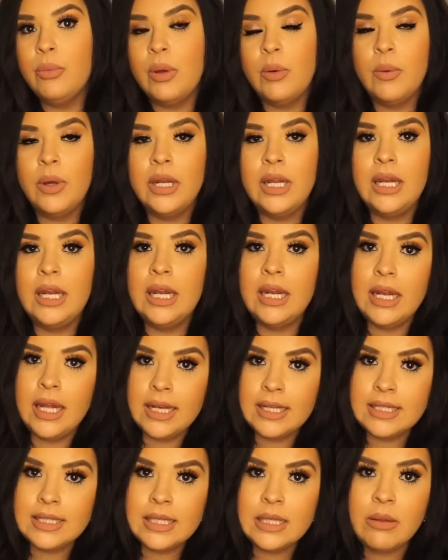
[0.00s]
I wanted it
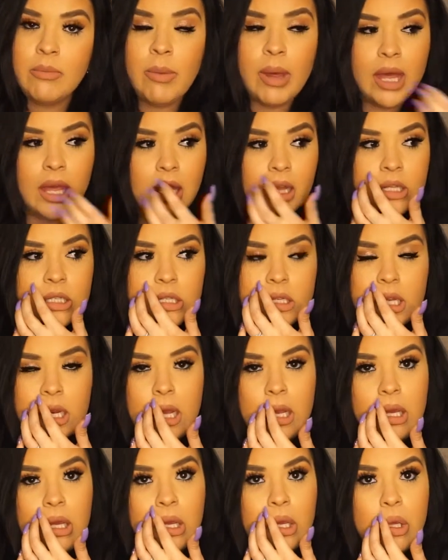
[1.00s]
next to the bed so that I
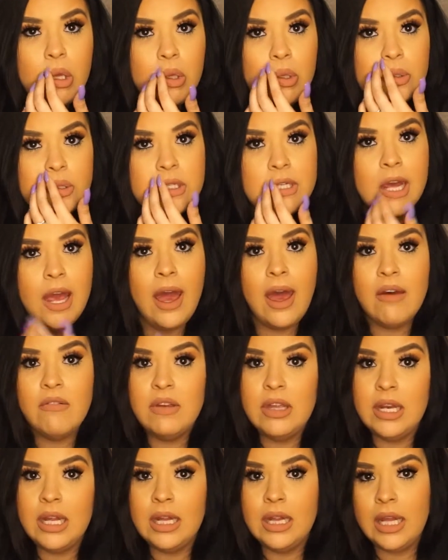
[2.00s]
could get used to
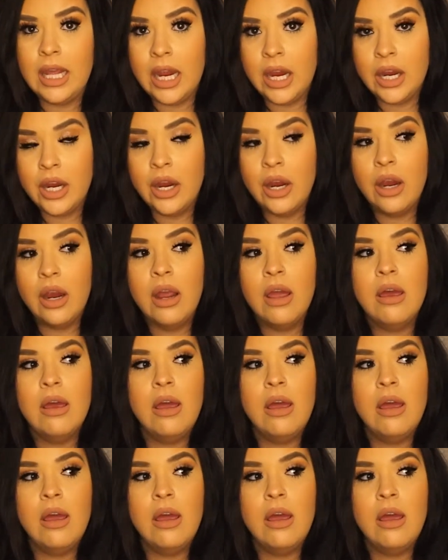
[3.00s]
having it there,